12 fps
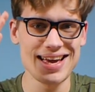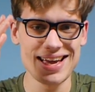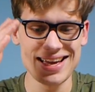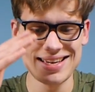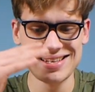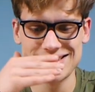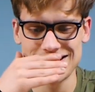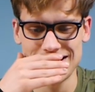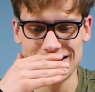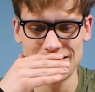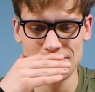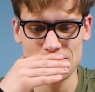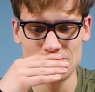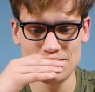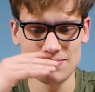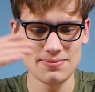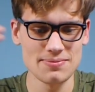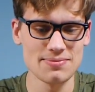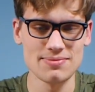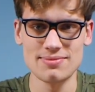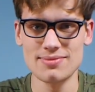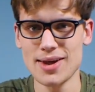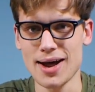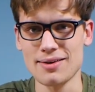And
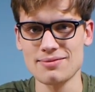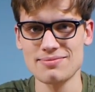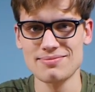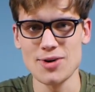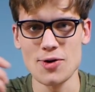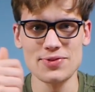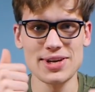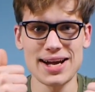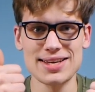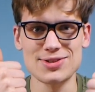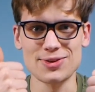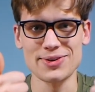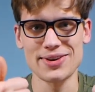yeah, hope you guys learned